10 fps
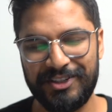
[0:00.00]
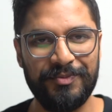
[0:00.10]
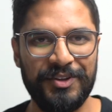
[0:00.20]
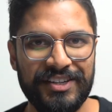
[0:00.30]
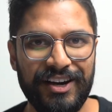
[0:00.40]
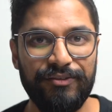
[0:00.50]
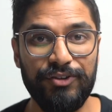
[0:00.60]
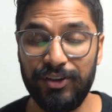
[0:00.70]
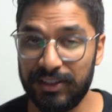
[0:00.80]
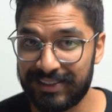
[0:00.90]
them yourself,
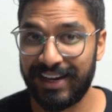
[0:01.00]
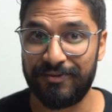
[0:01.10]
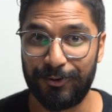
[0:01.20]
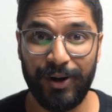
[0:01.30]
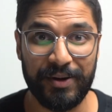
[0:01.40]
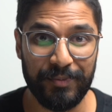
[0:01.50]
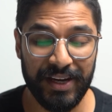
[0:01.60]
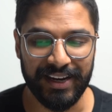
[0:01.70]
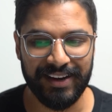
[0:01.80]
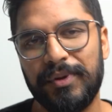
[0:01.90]
you can save quite a bit.